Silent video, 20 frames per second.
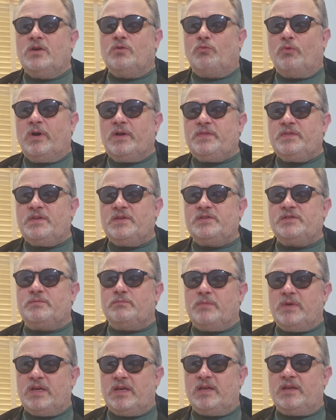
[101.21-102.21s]
what this
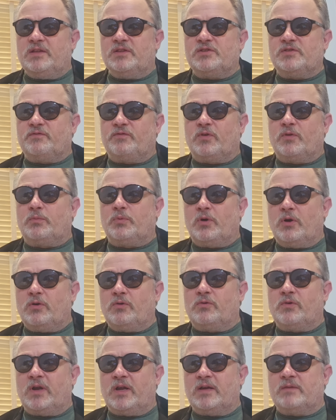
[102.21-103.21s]
means for
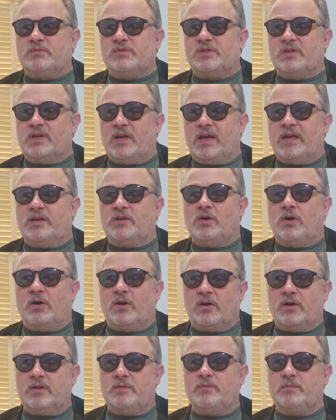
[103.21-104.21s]
programs like
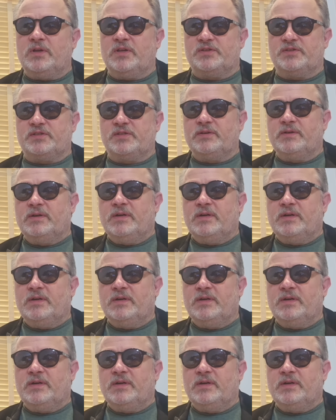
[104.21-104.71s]
Artemis.